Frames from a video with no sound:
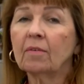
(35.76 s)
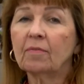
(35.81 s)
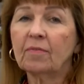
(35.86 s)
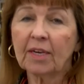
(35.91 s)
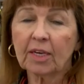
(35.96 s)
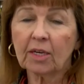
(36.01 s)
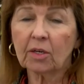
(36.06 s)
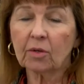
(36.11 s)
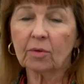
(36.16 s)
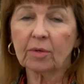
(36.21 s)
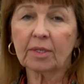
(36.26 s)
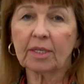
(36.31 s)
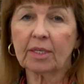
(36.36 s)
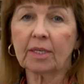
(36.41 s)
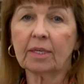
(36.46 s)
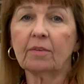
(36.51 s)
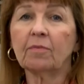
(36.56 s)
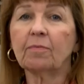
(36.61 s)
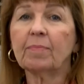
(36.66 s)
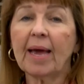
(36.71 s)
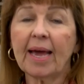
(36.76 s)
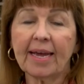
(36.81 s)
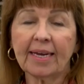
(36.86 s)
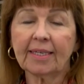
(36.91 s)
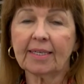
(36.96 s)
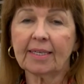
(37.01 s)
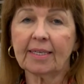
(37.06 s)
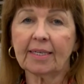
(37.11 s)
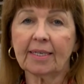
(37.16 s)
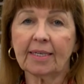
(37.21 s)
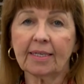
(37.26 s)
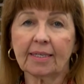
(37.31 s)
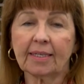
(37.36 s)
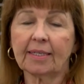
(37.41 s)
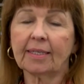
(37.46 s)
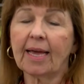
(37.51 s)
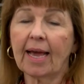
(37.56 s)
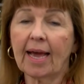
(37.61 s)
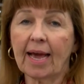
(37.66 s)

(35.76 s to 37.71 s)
figurative paintings.